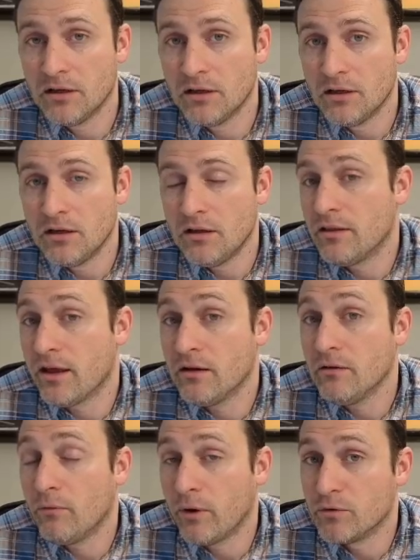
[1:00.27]
Then
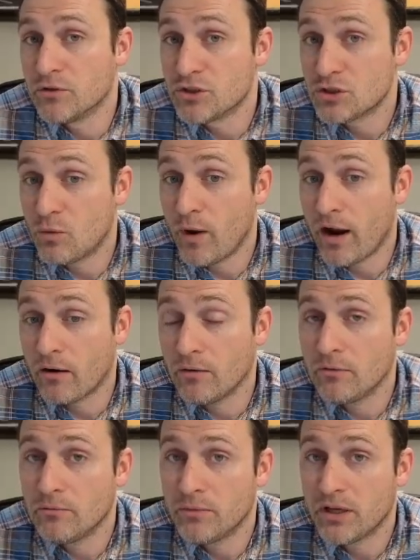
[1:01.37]
we would square
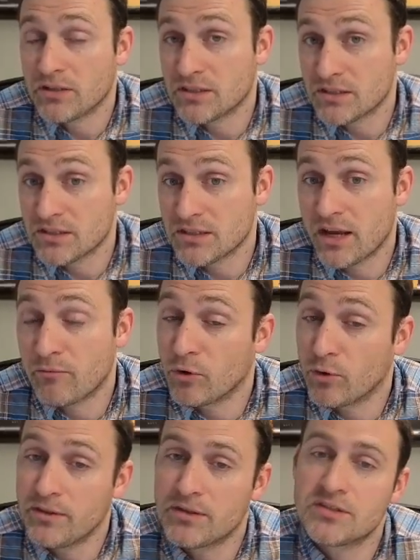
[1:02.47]
because it's inside of
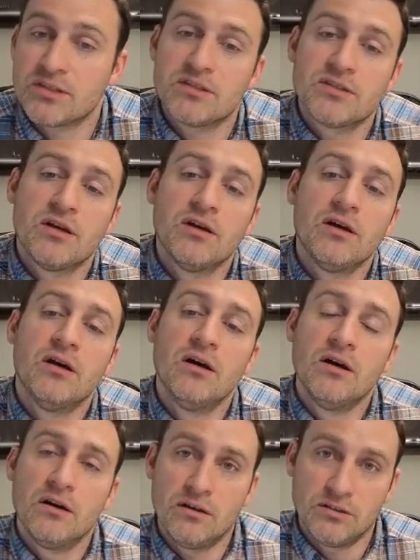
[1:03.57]
parentheses.
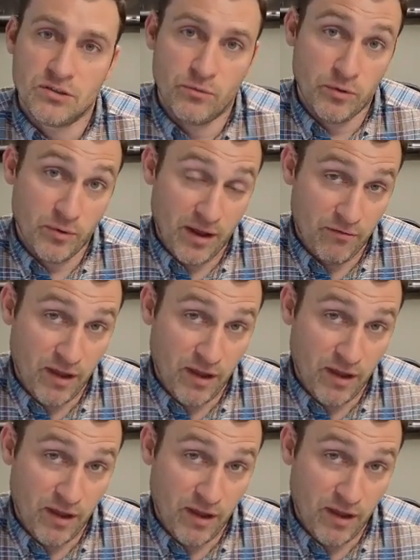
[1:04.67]
So we would have 8